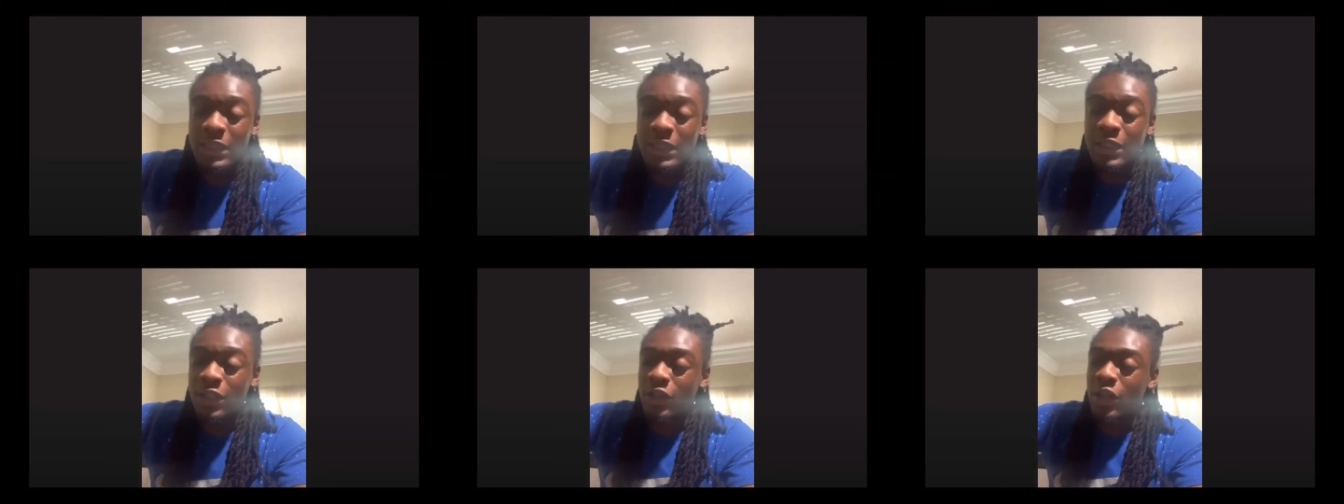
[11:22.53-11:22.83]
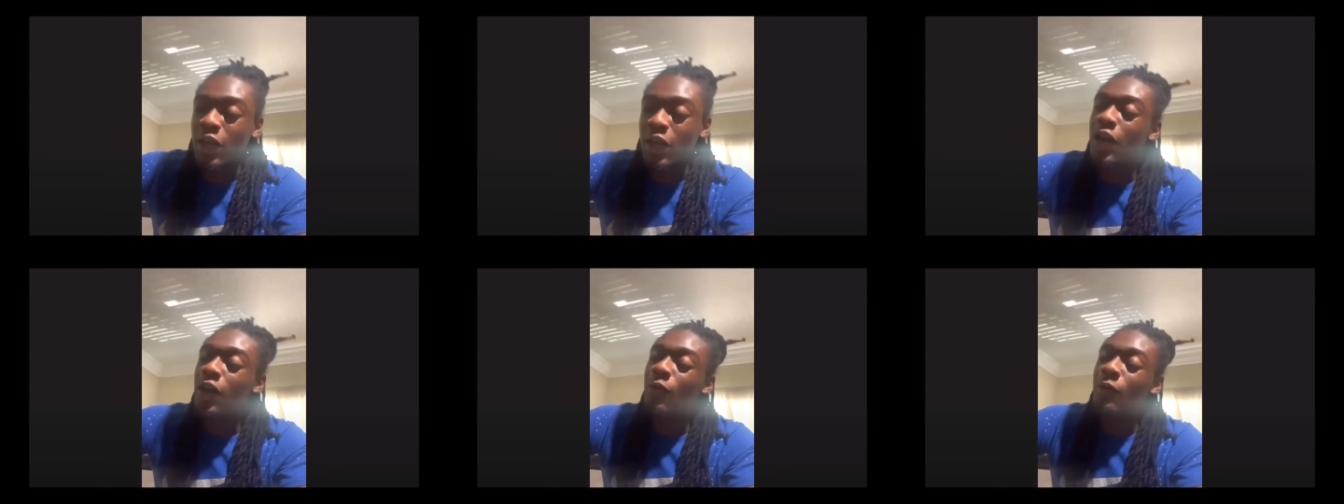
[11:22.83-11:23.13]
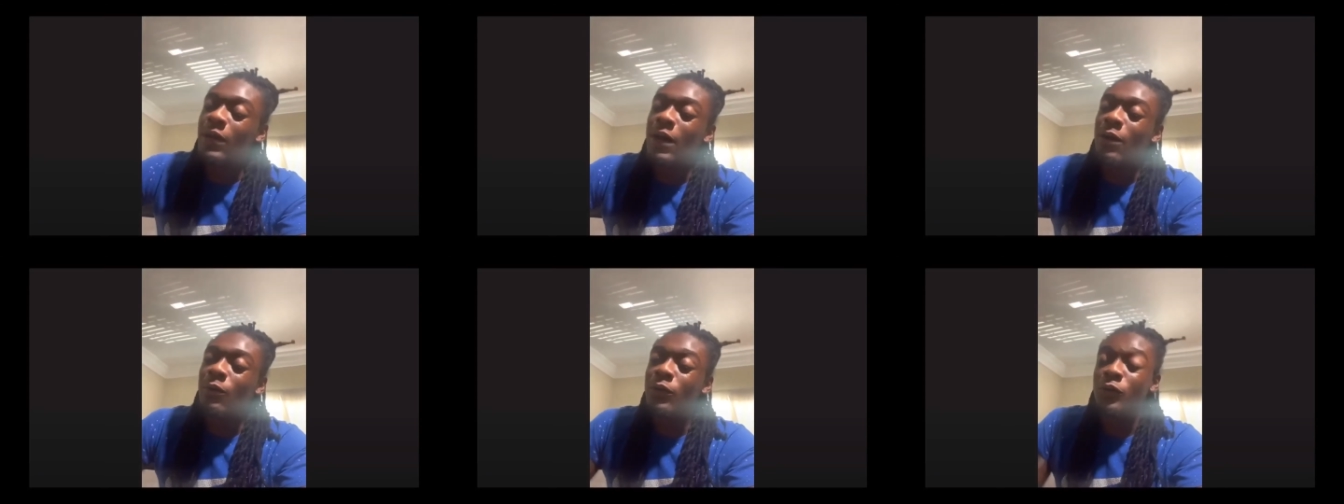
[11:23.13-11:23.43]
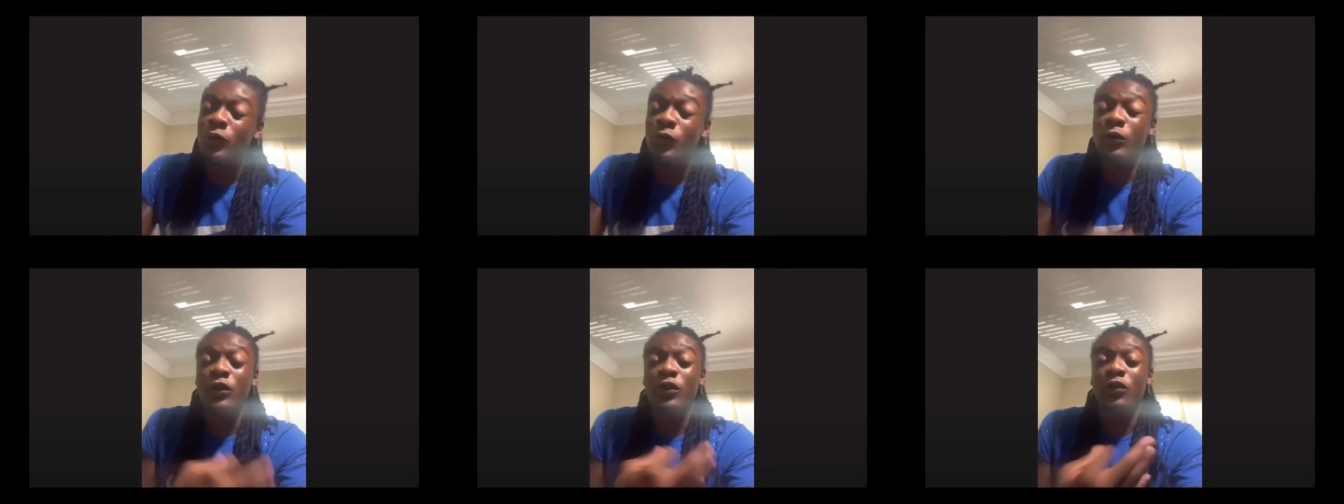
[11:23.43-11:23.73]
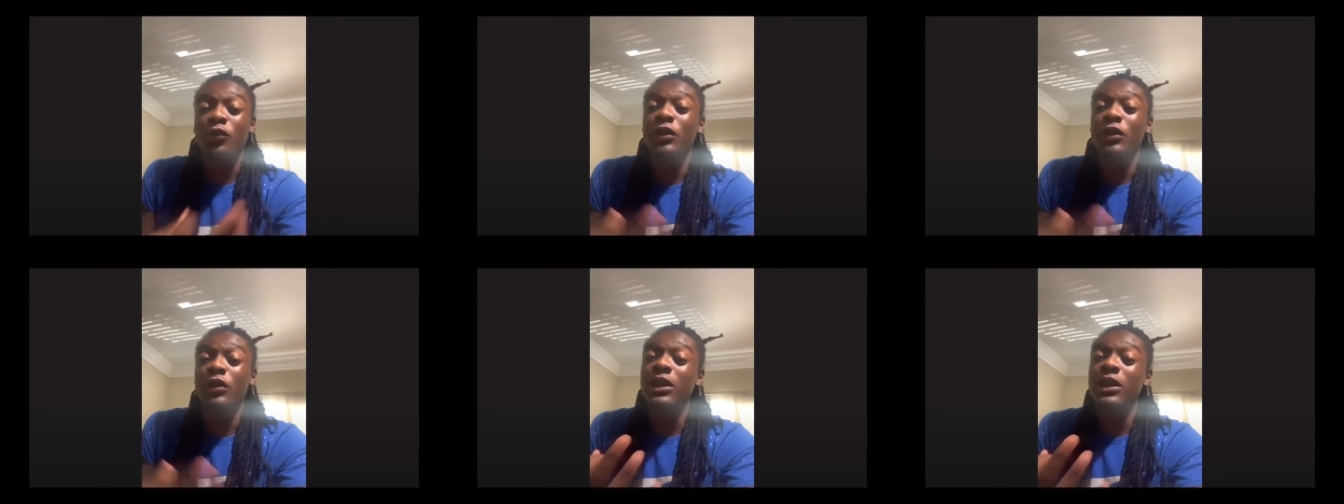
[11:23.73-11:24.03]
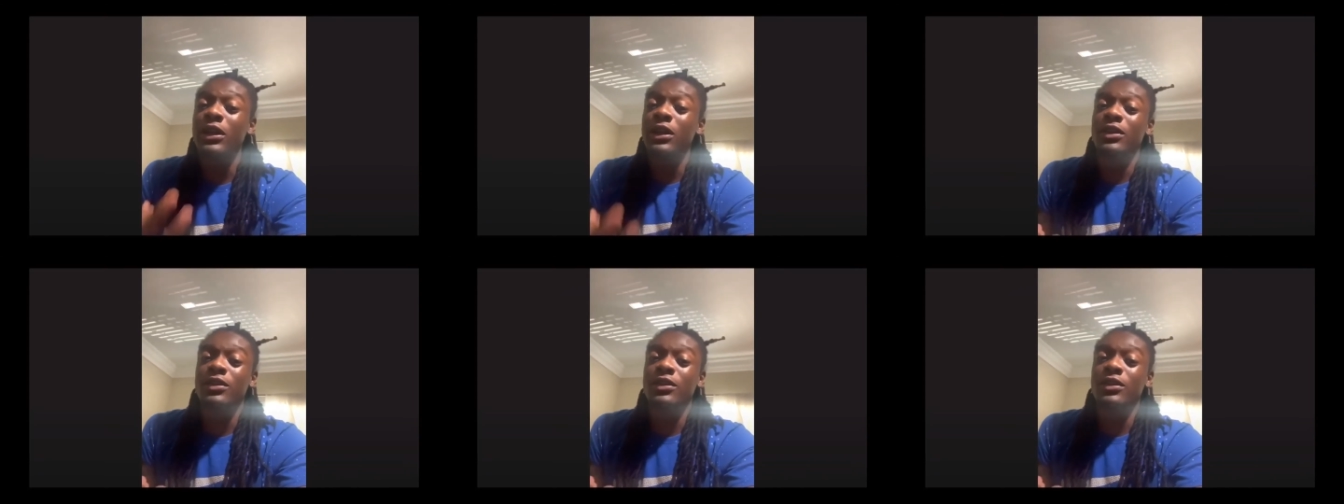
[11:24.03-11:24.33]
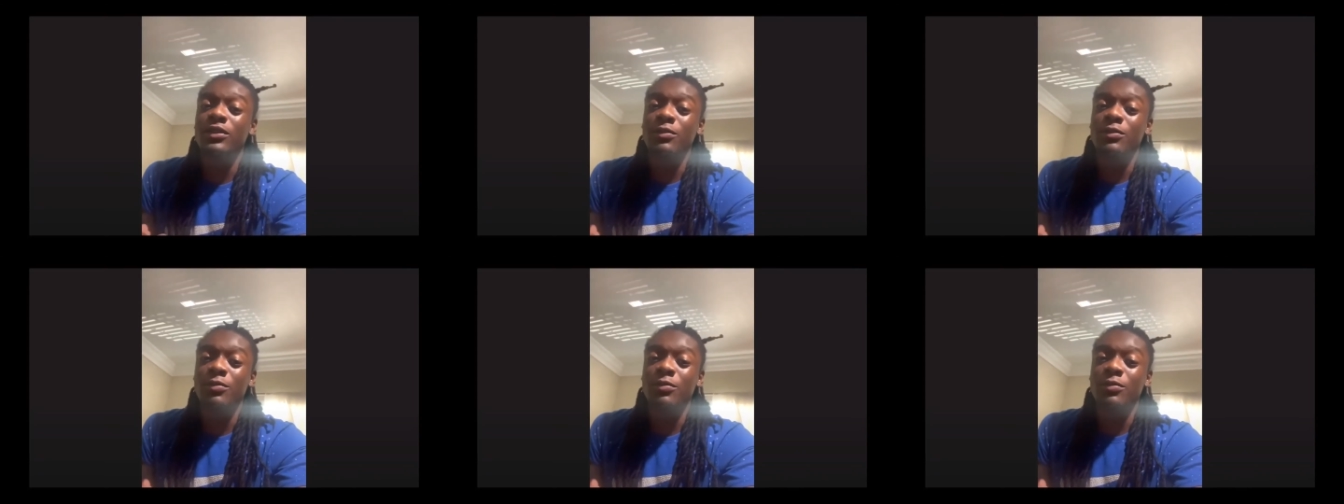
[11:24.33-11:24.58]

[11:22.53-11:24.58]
third one I went through in 3 years, bro.